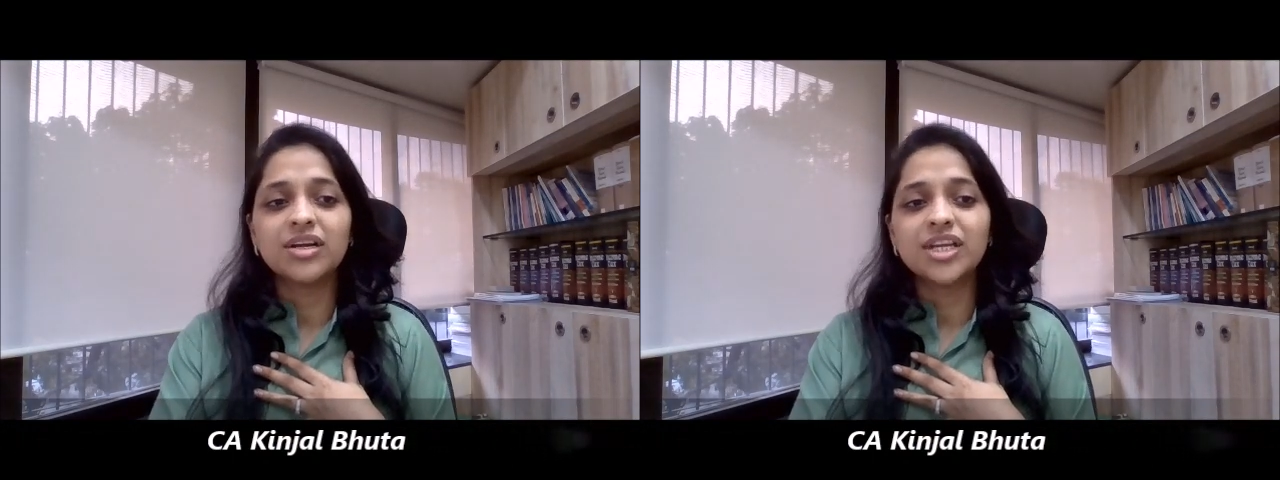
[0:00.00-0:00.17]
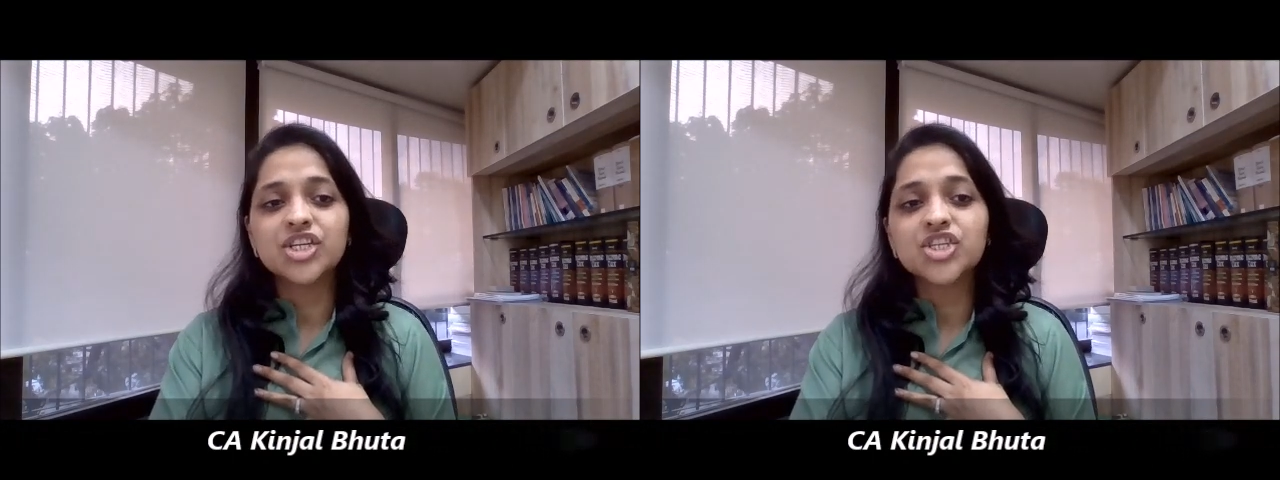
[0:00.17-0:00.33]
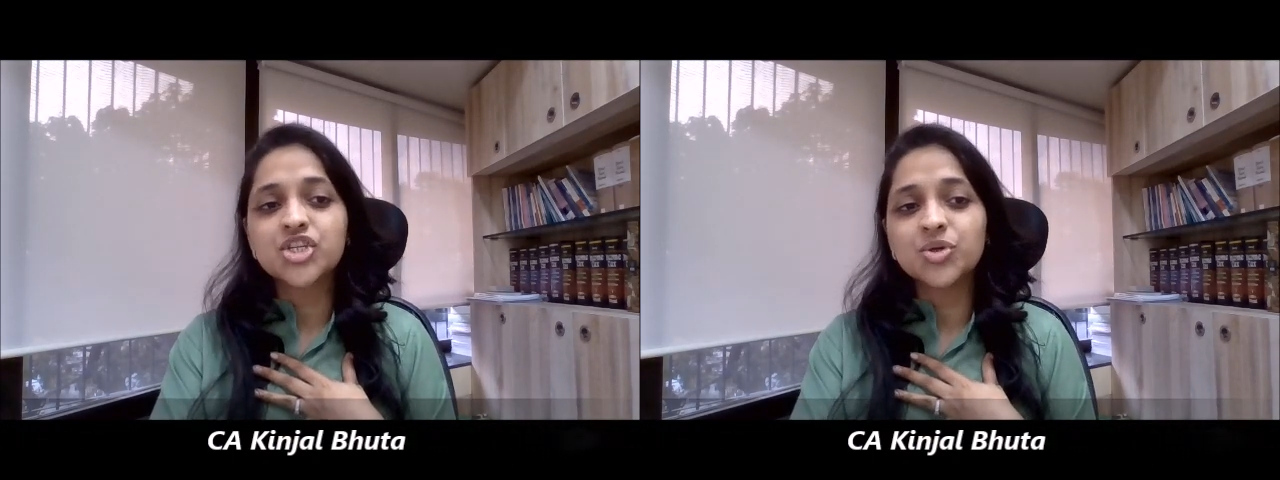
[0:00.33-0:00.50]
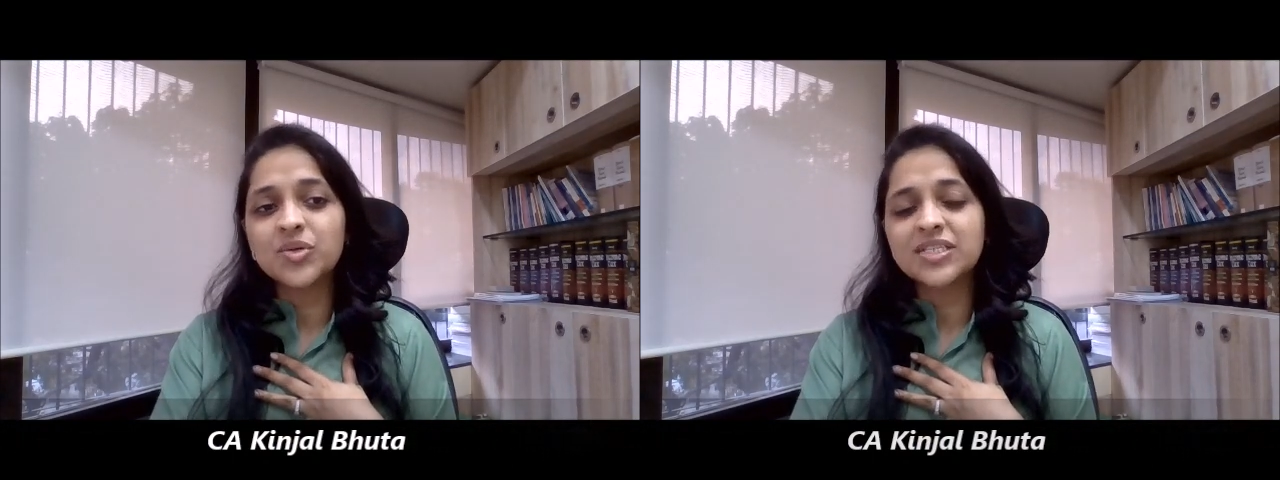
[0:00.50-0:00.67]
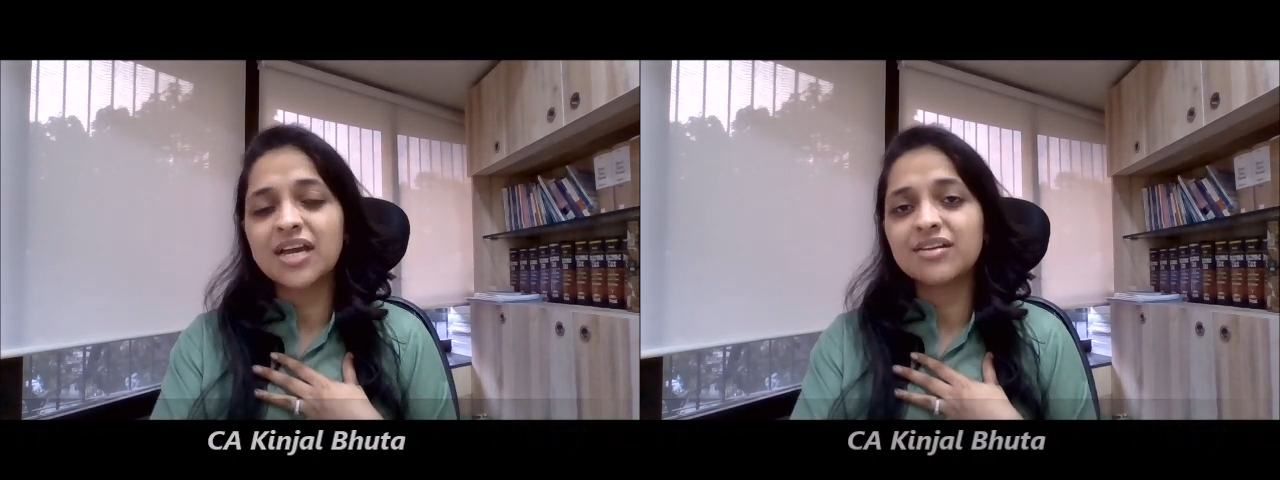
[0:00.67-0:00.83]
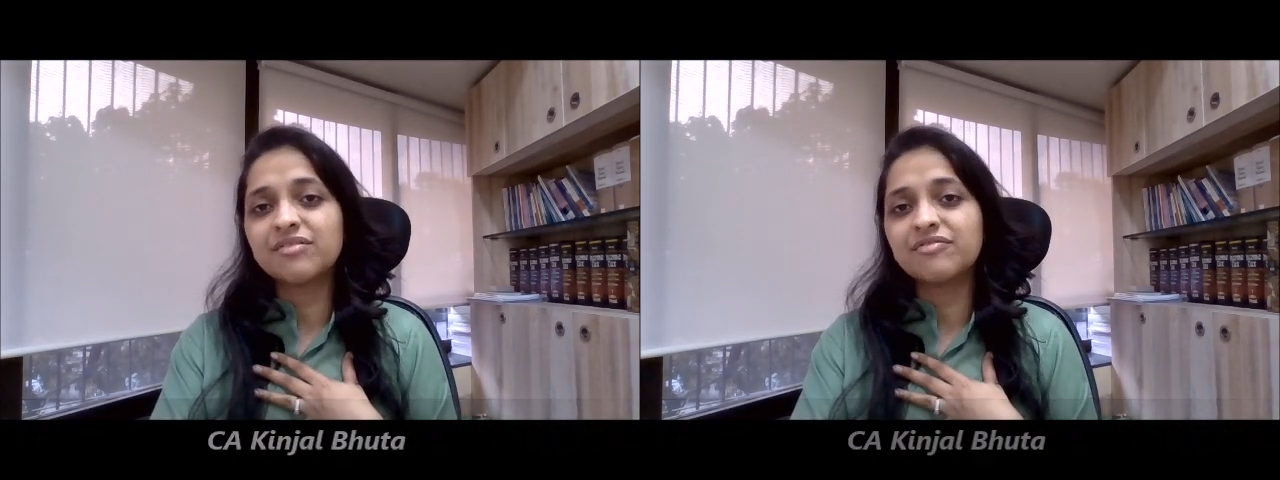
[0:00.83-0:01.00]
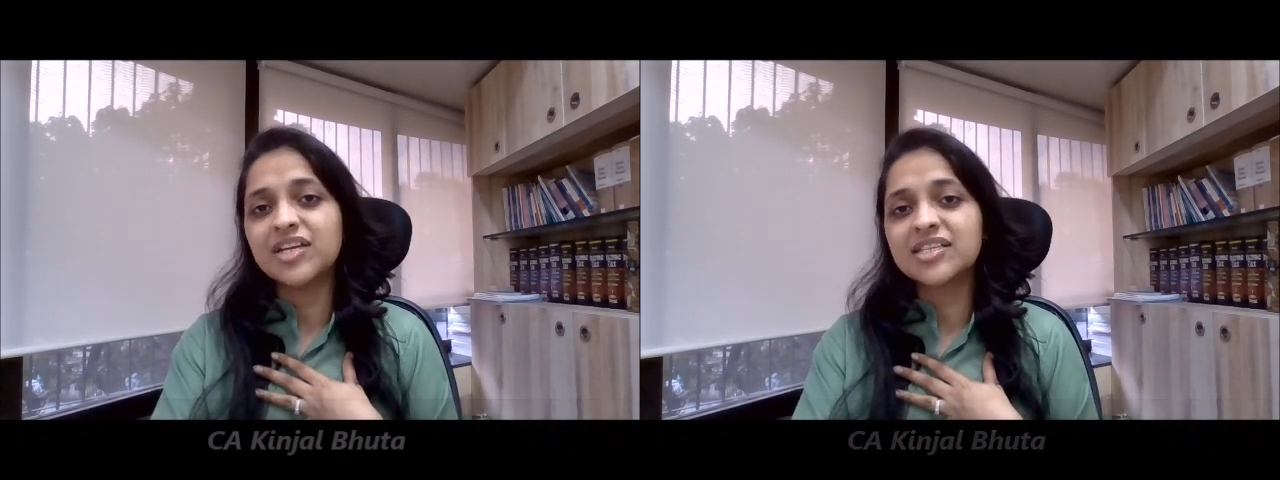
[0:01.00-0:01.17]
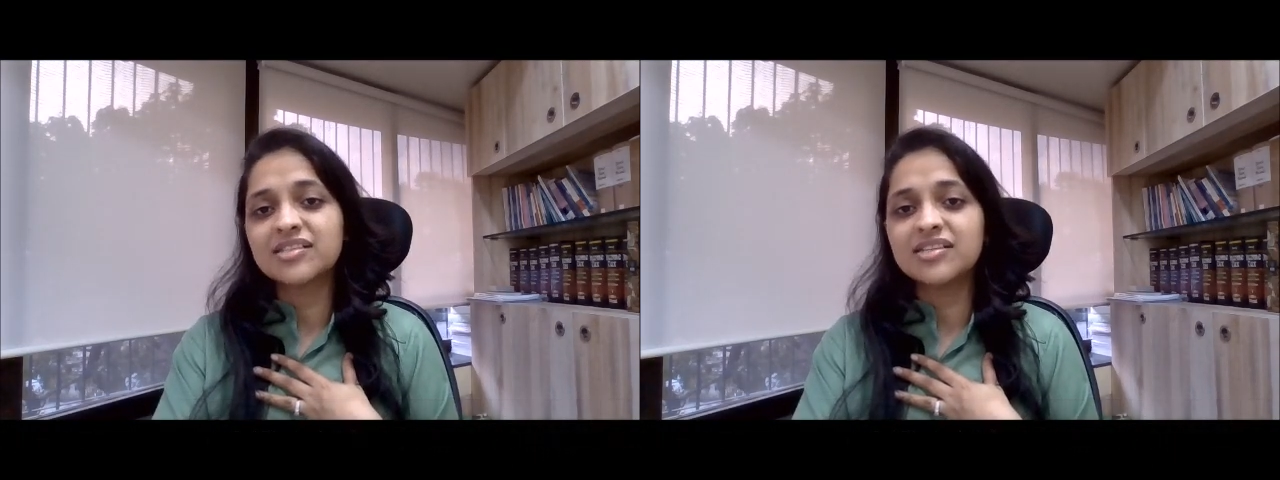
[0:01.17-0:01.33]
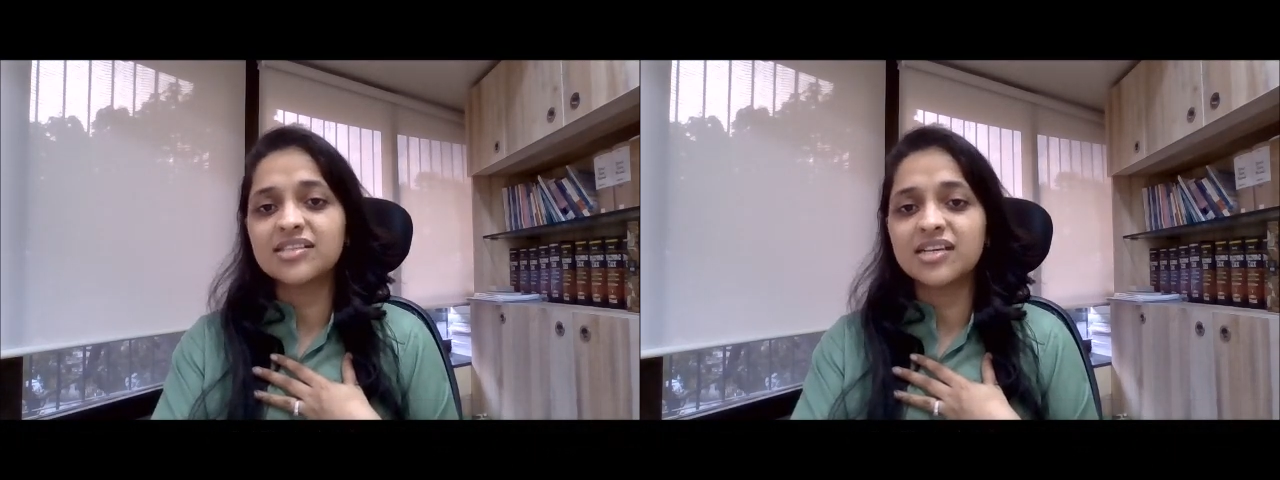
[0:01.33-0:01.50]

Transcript: issues under faceless